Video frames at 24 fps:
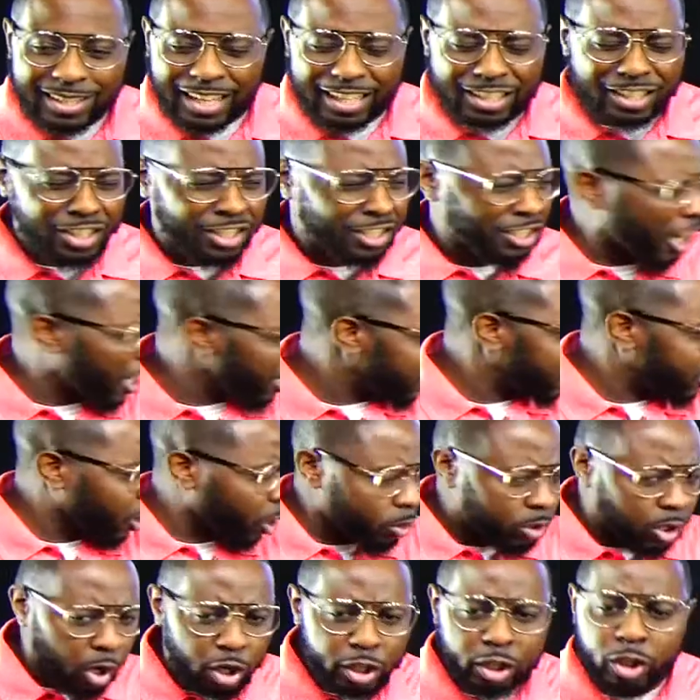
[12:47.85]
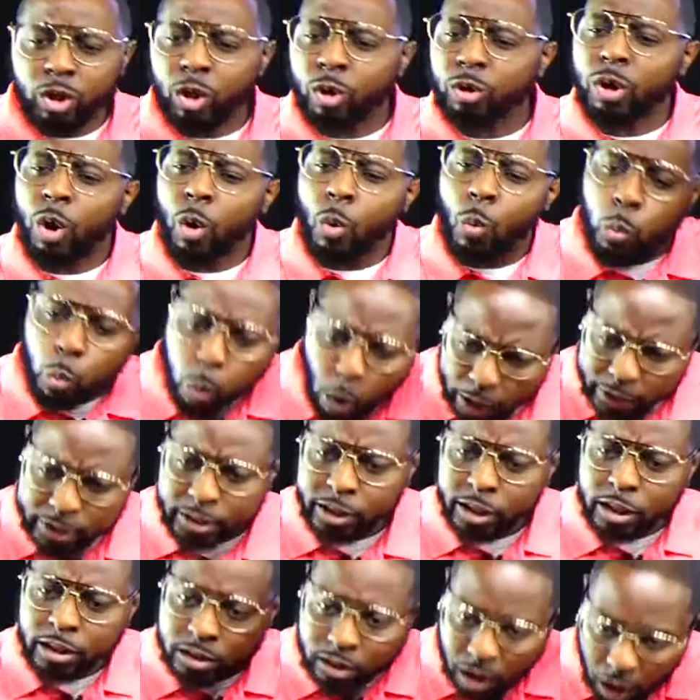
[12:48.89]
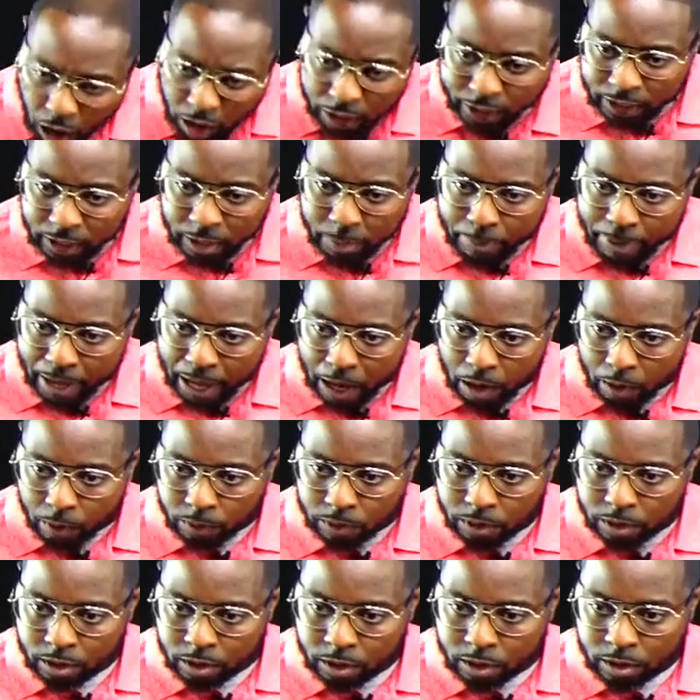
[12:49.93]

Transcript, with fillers: Like, shut your door. You don't know what you're talking about.